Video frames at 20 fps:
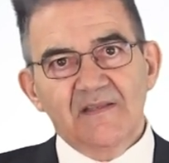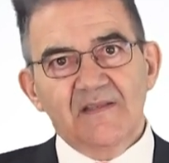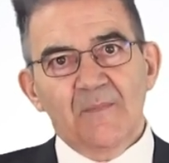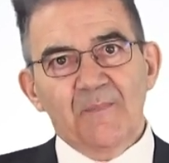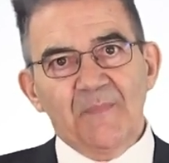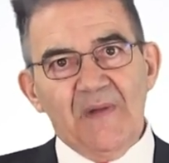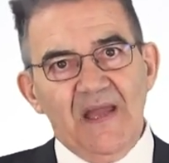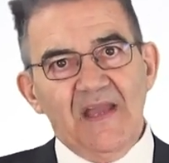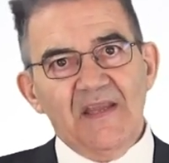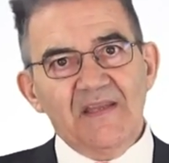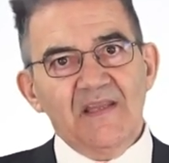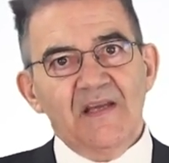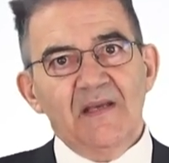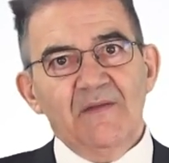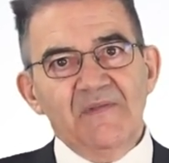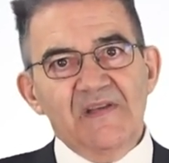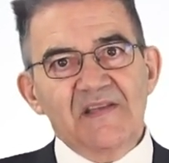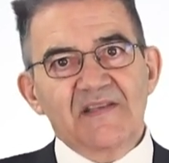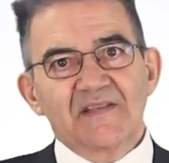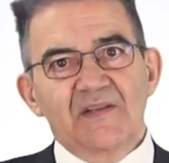The
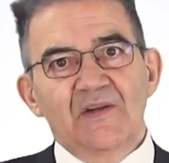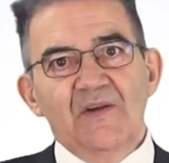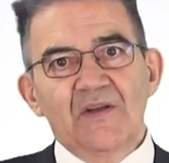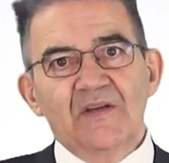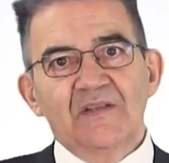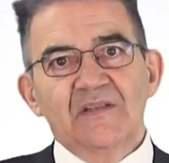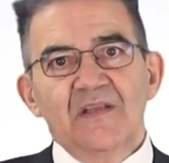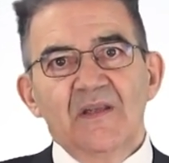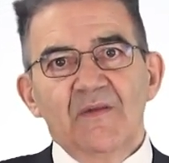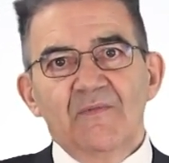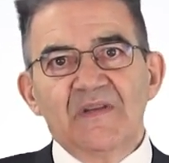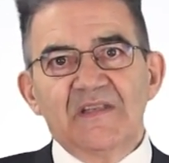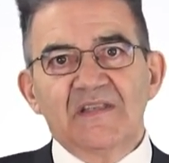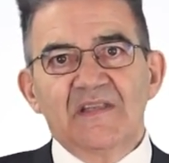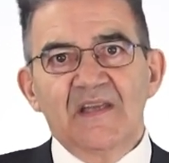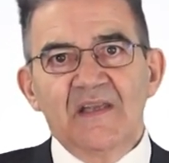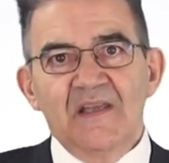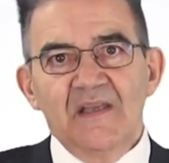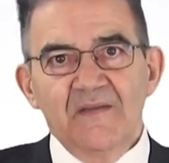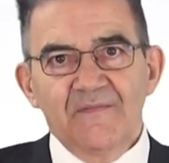buyer will start
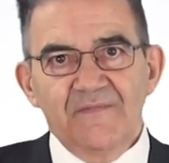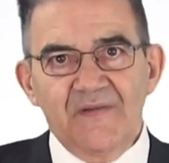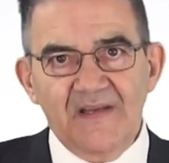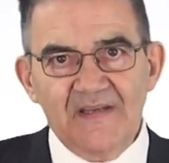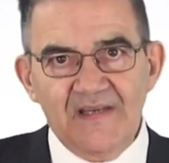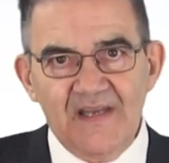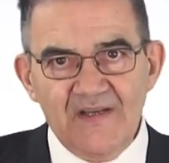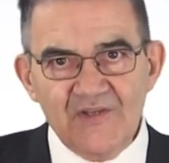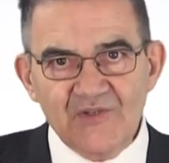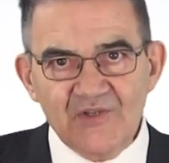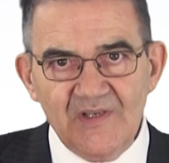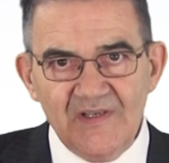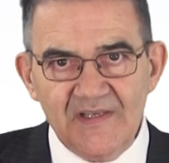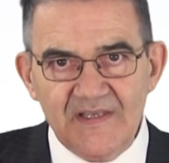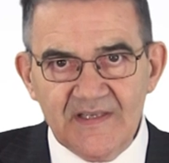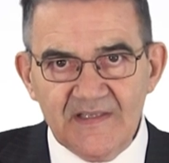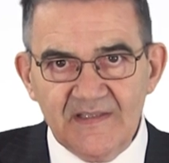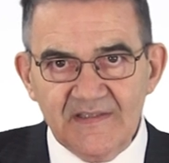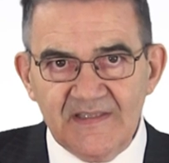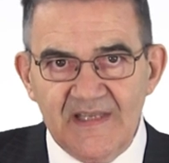with the financial,
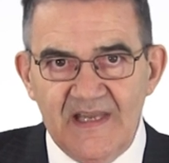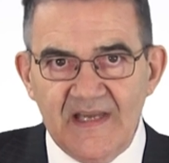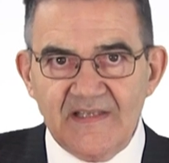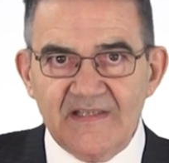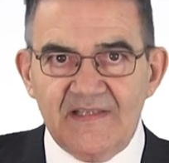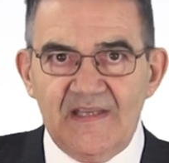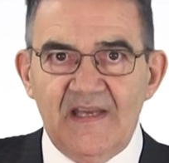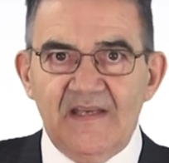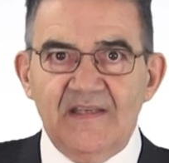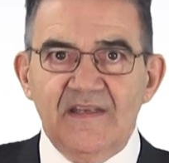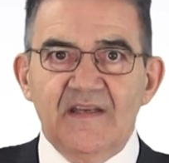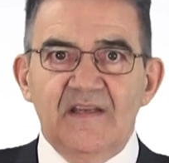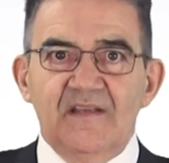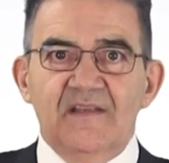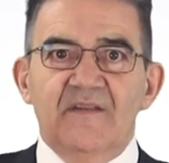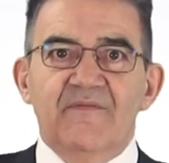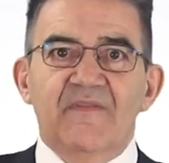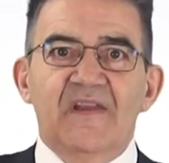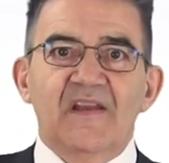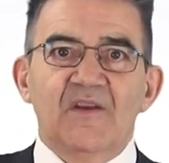legal, tax,
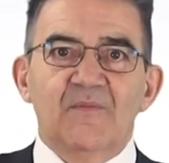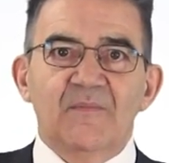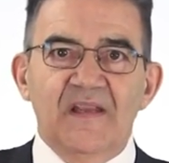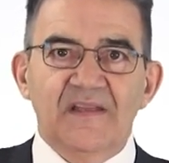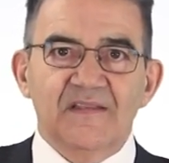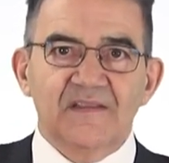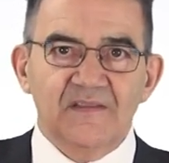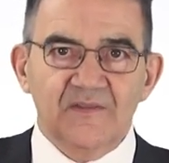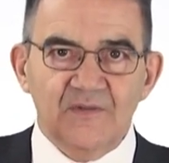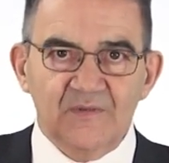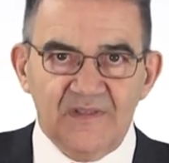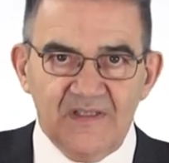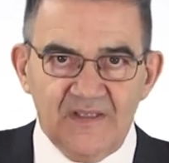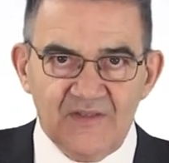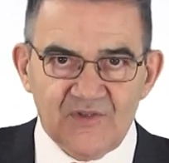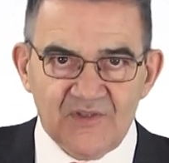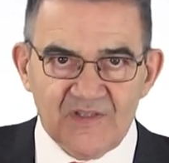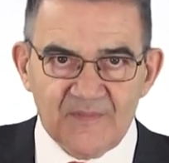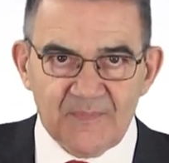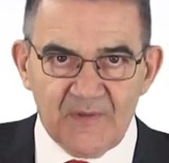technical, and environmental due
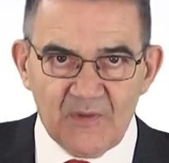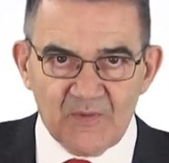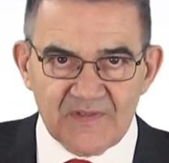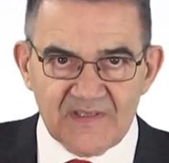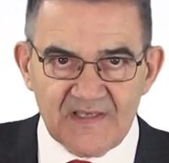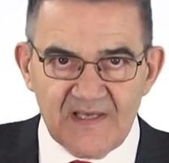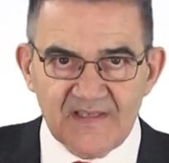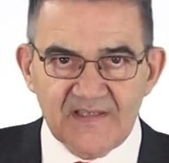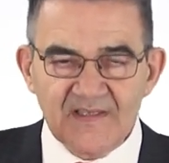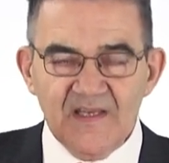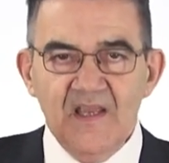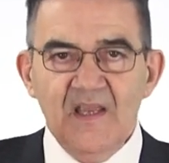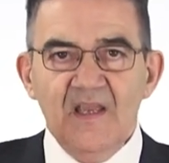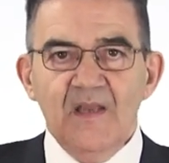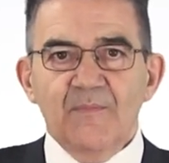diligence process.